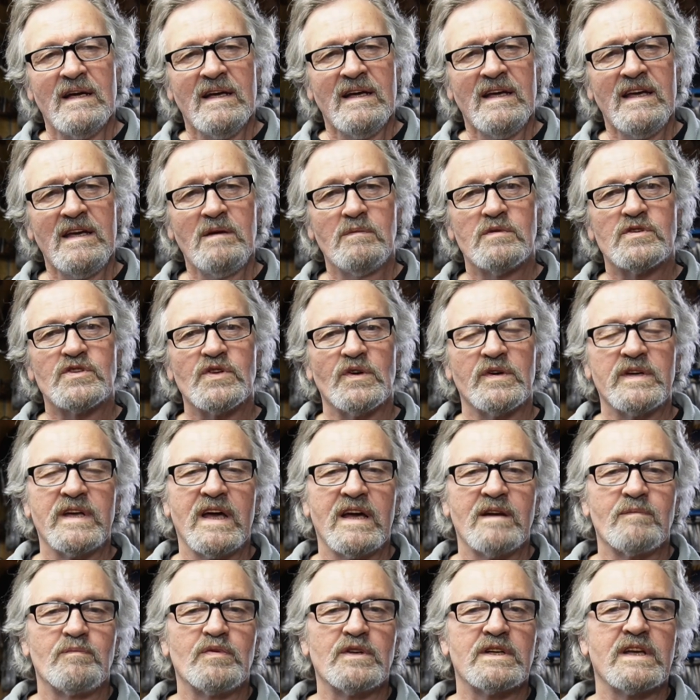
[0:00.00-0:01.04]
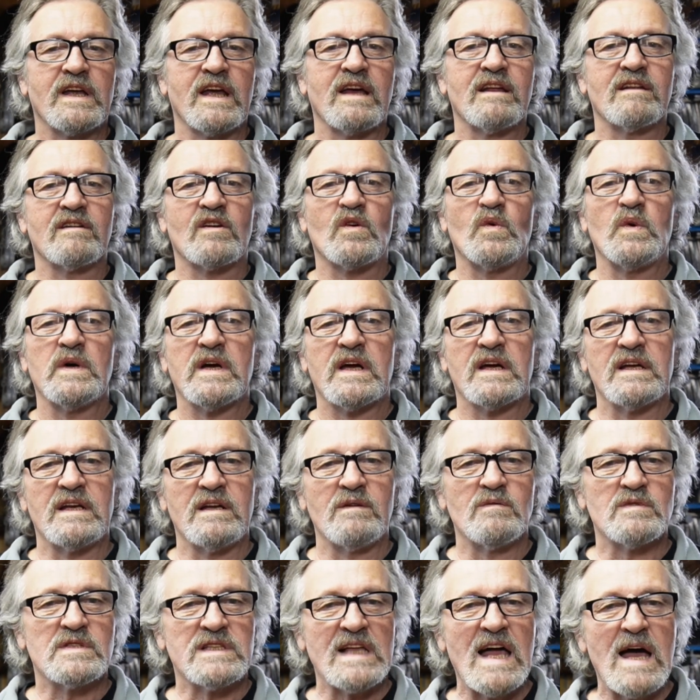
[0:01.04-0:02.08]
he was showing you how to put together quick, and he
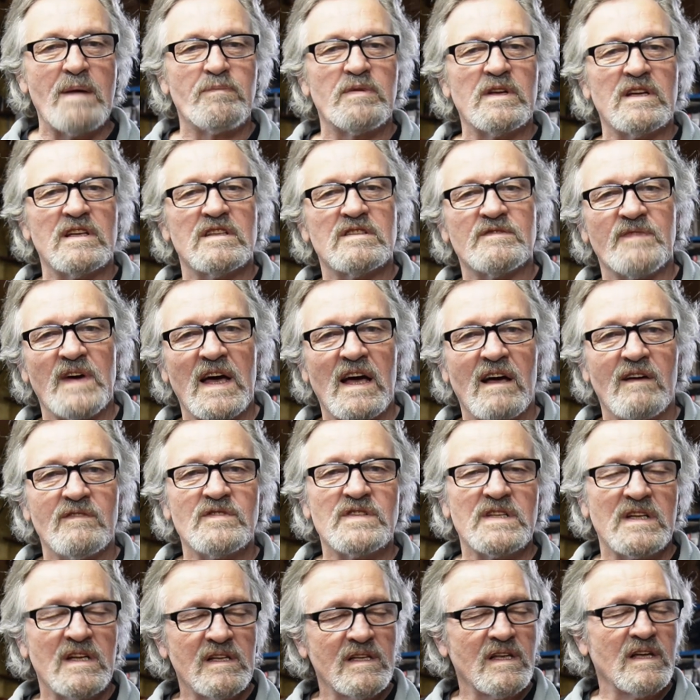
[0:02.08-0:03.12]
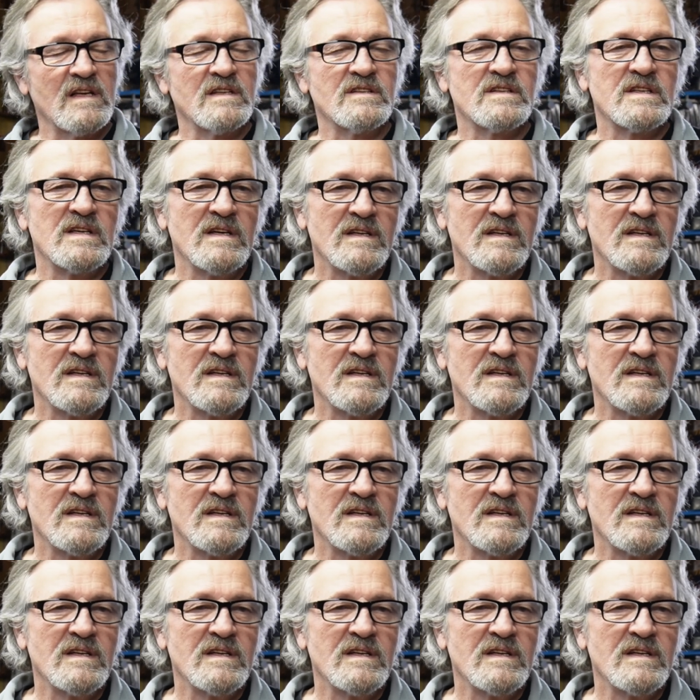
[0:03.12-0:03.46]
was lapping his valves in and then